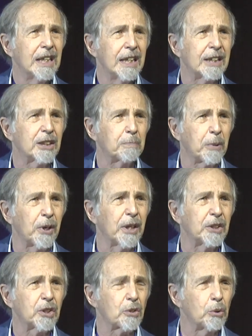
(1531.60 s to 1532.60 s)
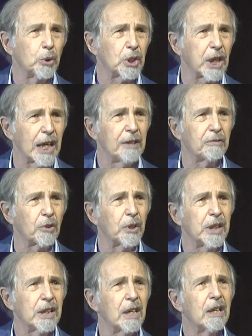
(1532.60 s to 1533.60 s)
experience through
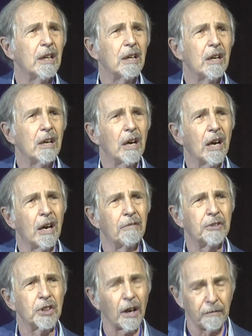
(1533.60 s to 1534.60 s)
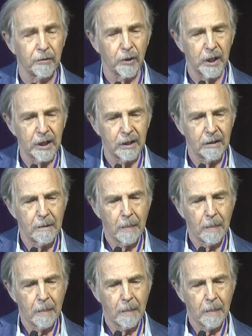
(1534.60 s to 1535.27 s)
slavery of suffering,